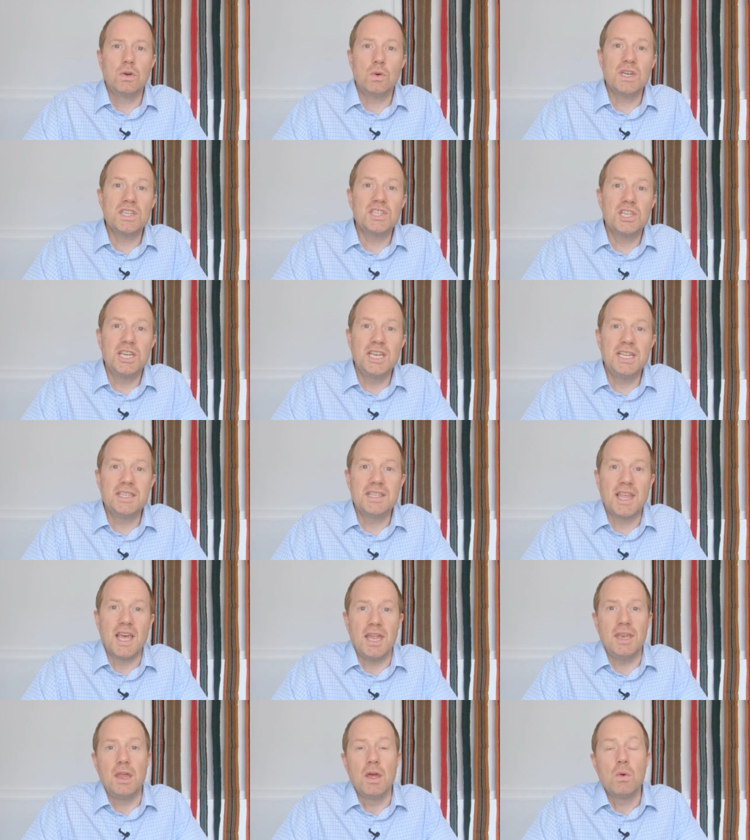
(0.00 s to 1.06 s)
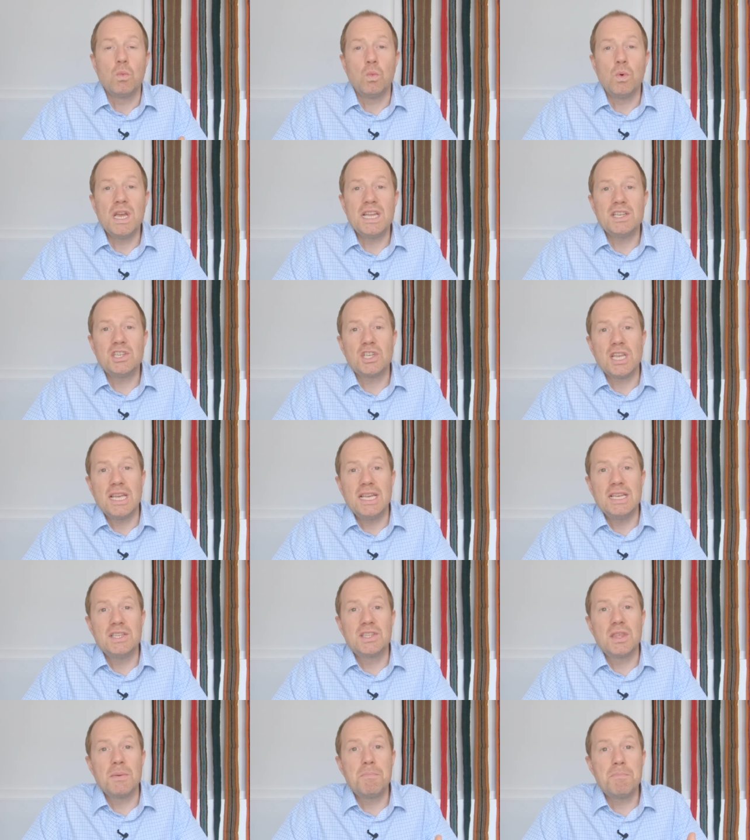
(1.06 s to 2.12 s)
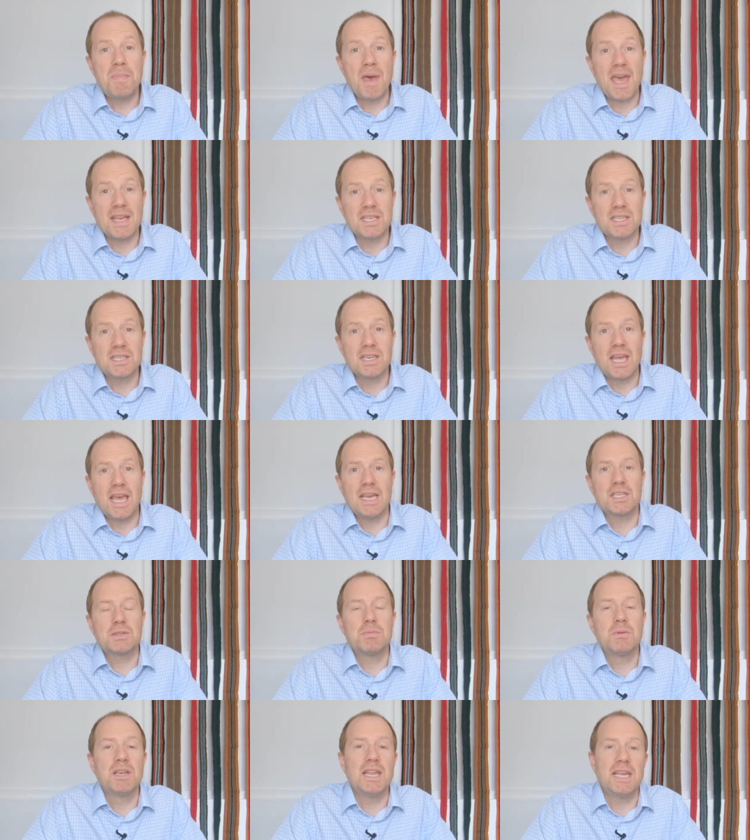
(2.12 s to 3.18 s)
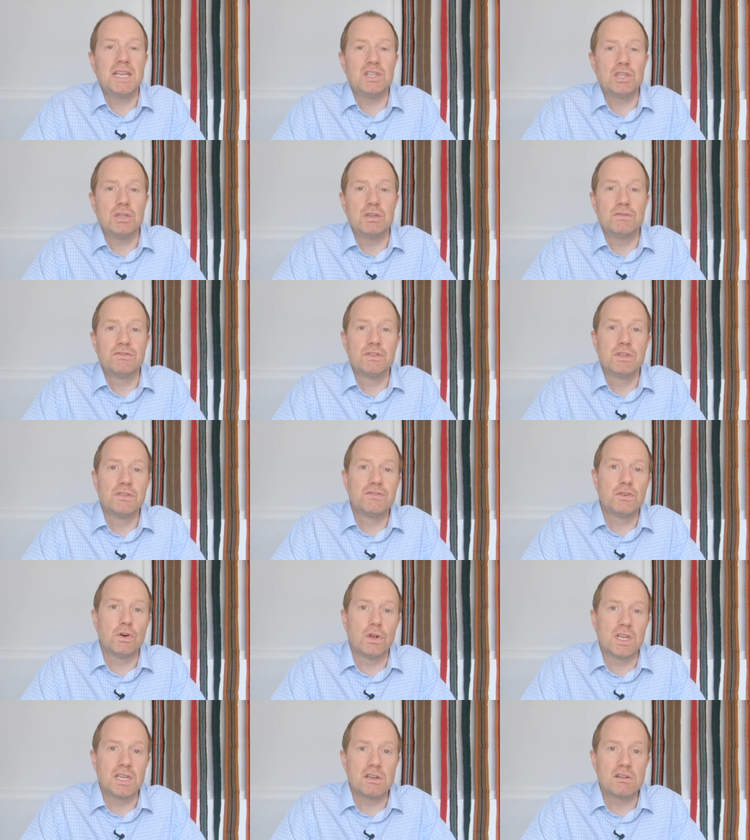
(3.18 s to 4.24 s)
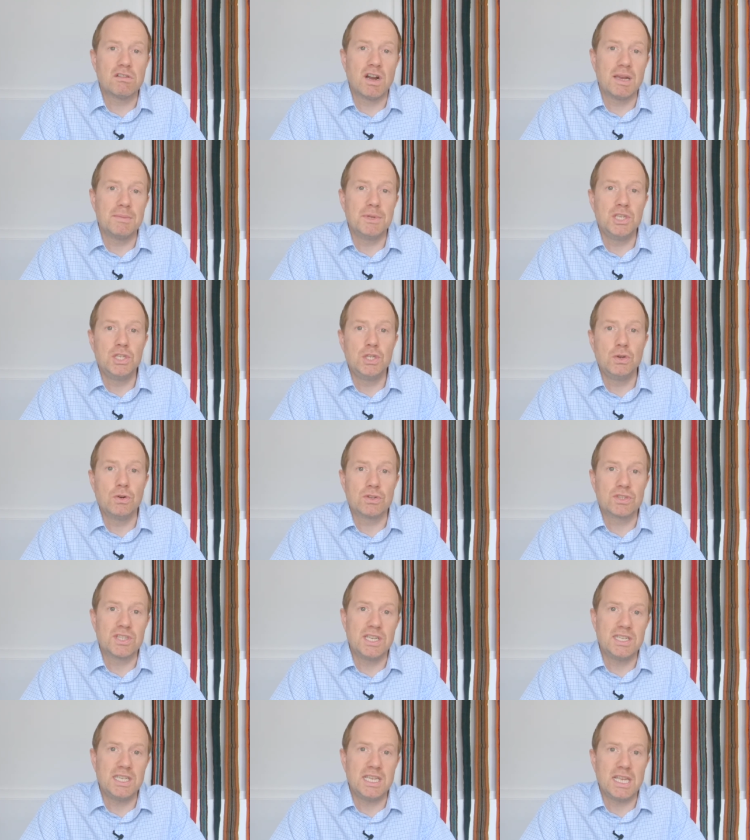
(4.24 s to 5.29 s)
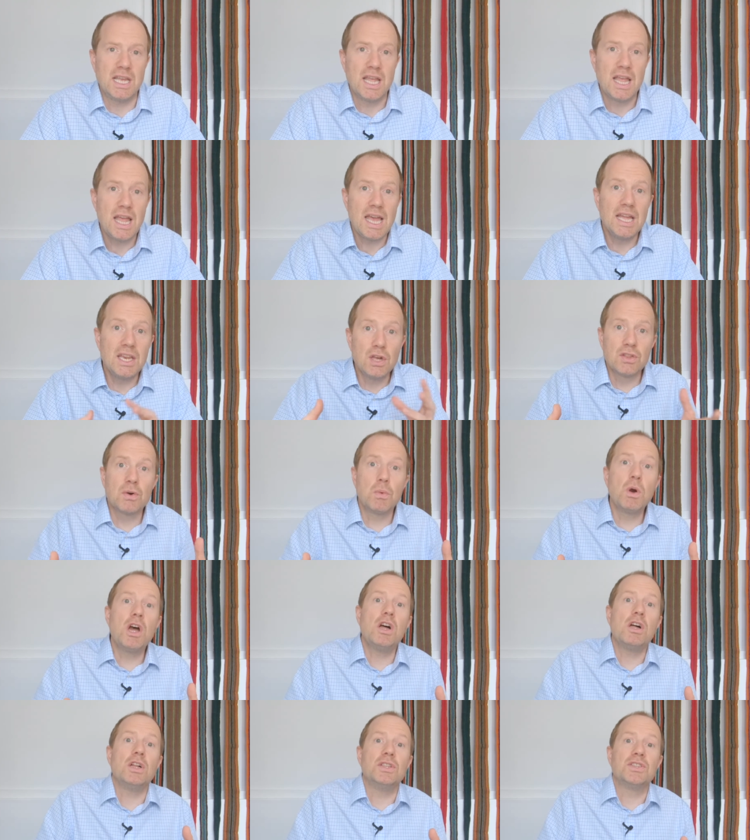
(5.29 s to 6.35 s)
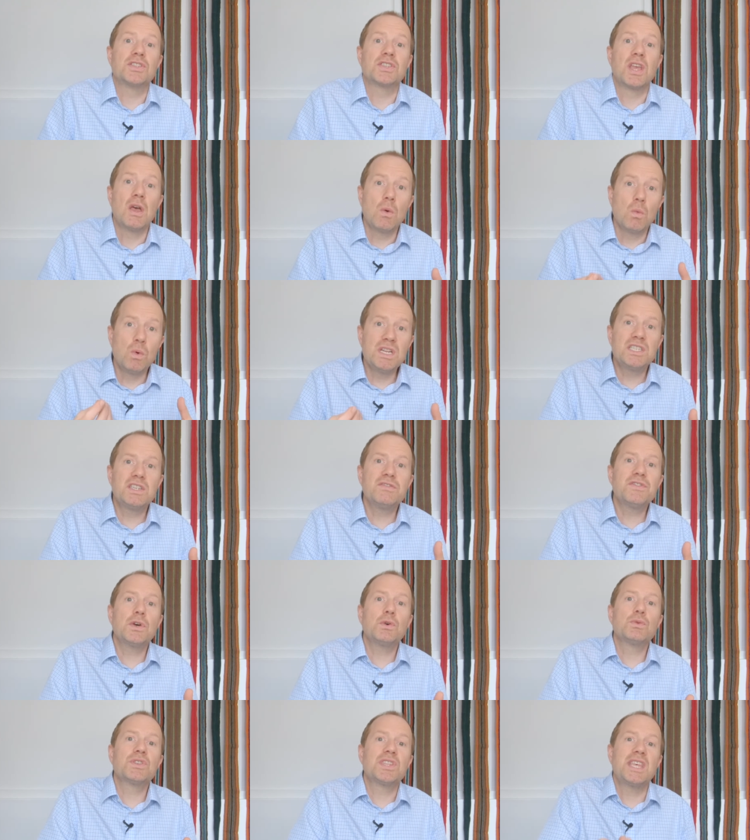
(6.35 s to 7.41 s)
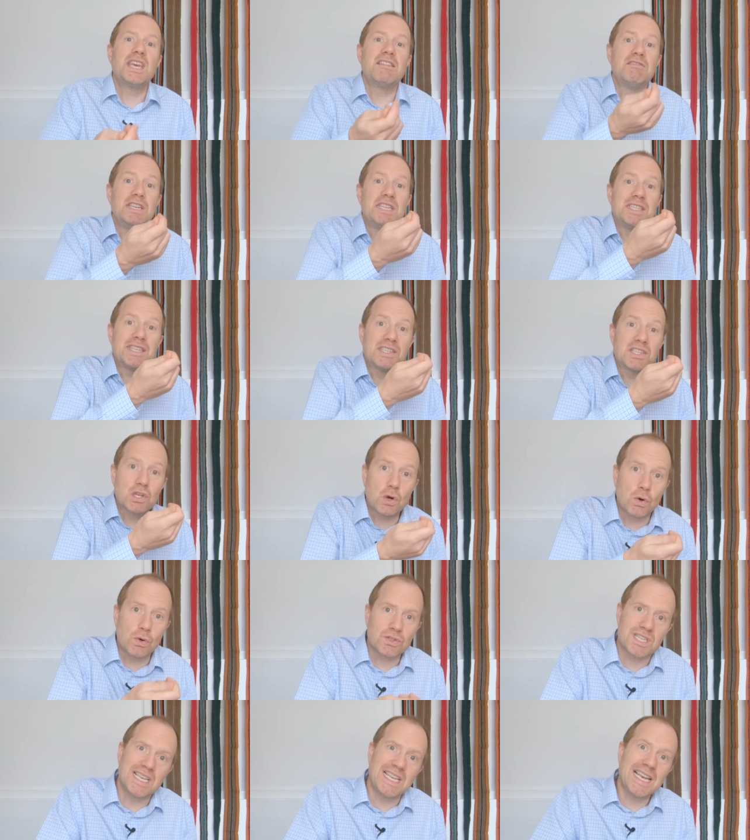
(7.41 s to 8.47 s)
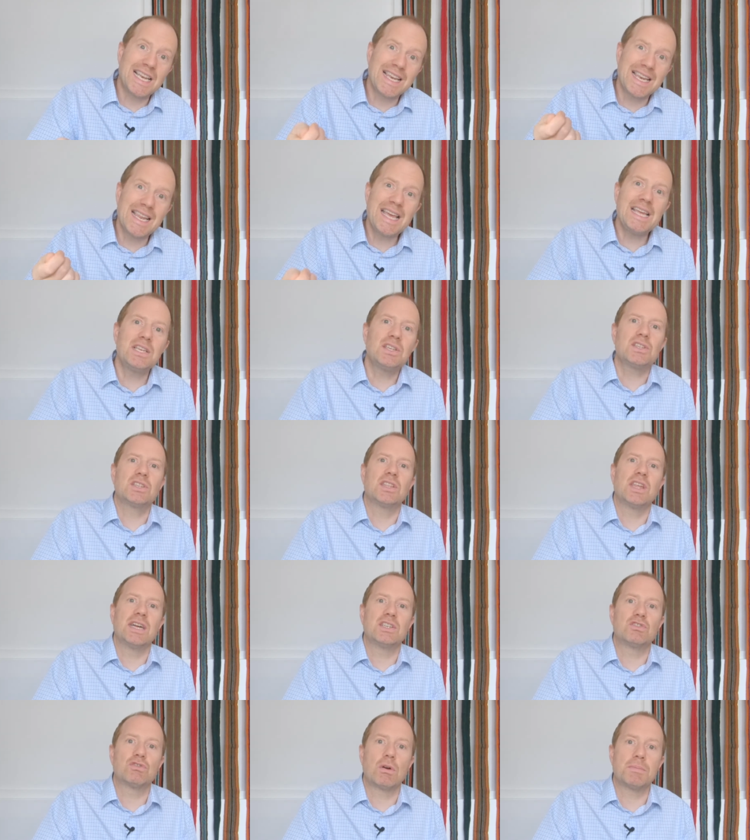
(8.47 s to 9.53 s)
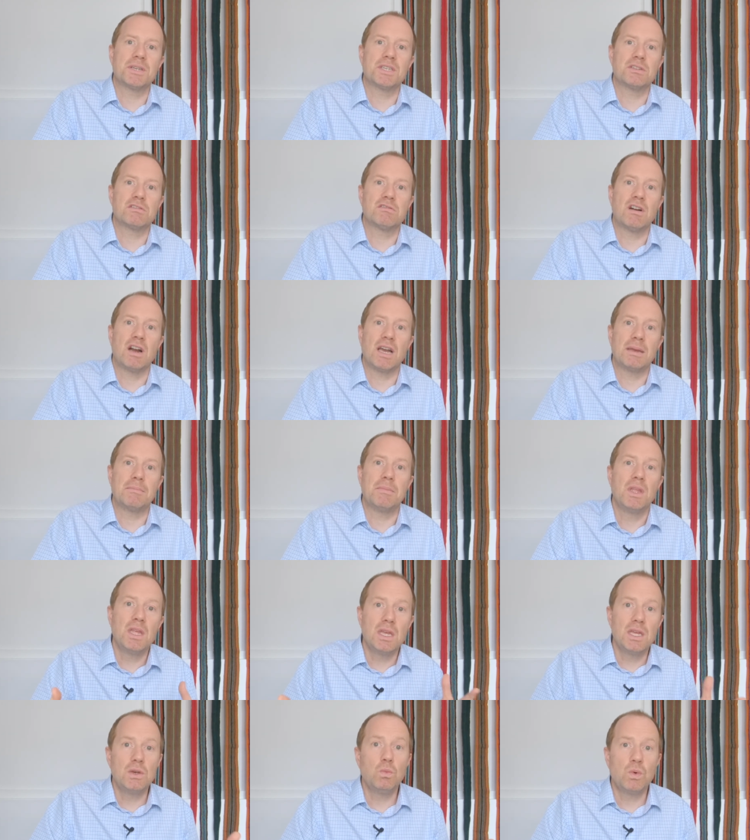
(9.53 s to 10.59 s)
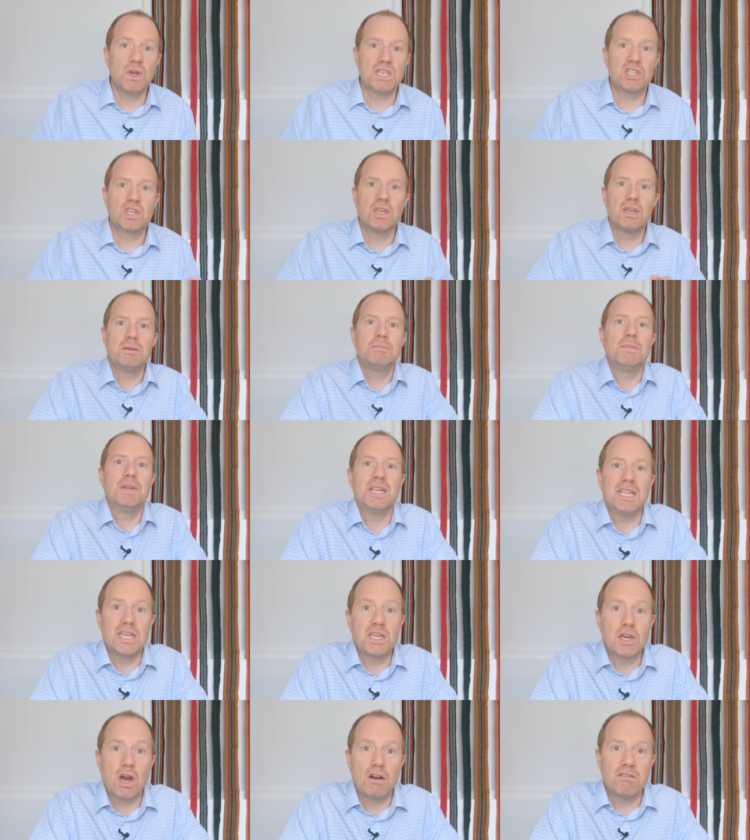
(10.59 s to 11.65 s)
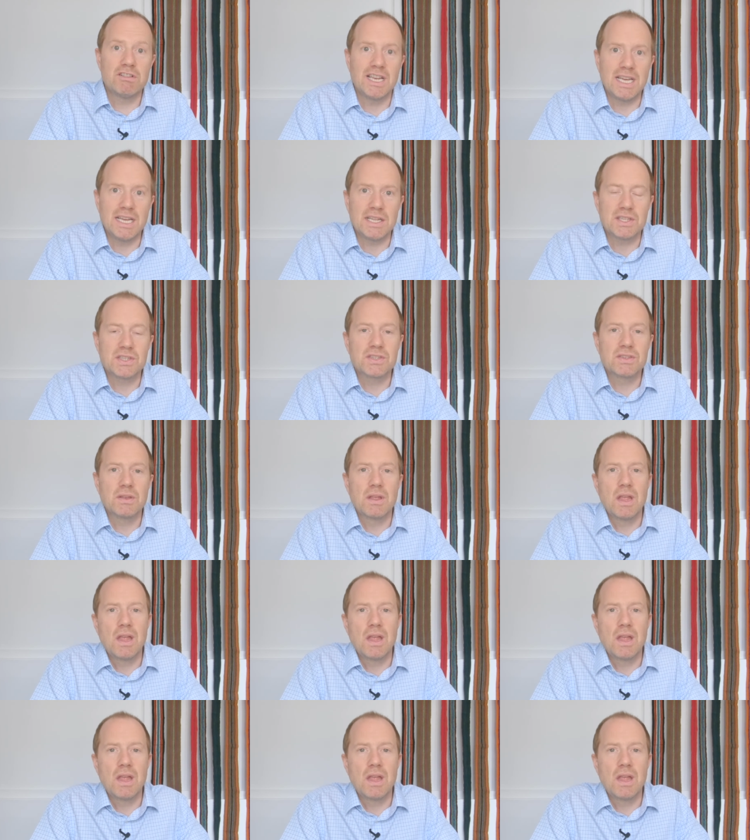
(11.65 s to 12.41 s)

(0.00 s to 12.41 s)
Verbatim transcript: question is then, which is the best explanation for the fall in crime in New York City? In other words, which of those theories is causally linked to that drop in crime and which merely correlates?